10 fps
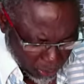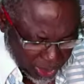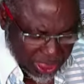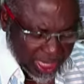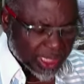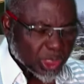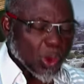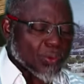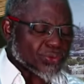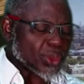We tear it
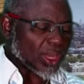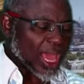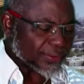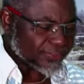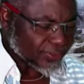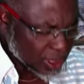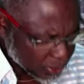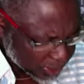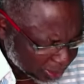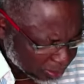off your life.
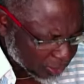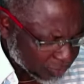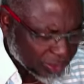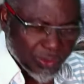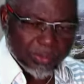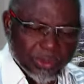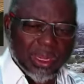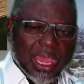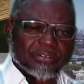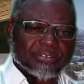We remove it from your
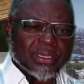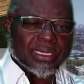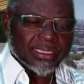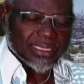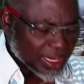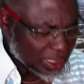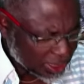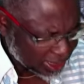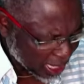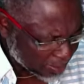life. There is
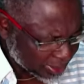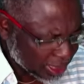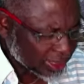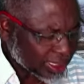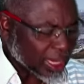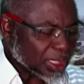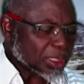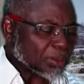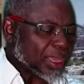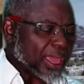a garment, there is
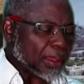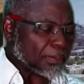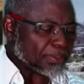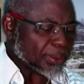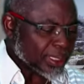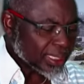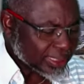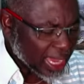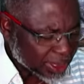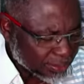a help
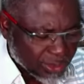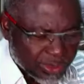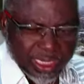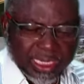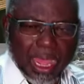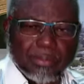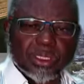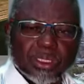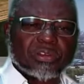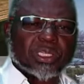that removes the
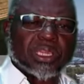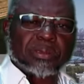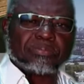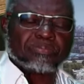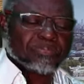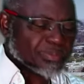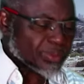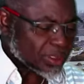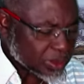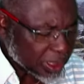garment of shame.
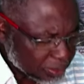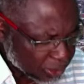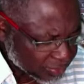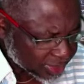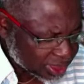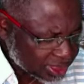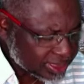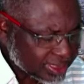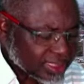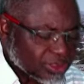We remove it
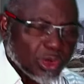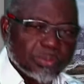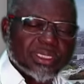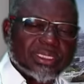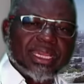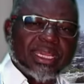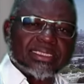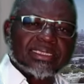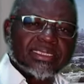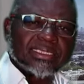from today.
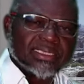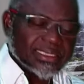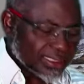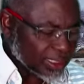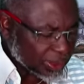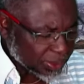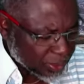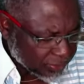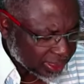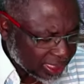They
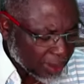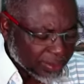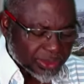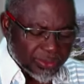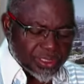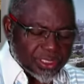remove the garment of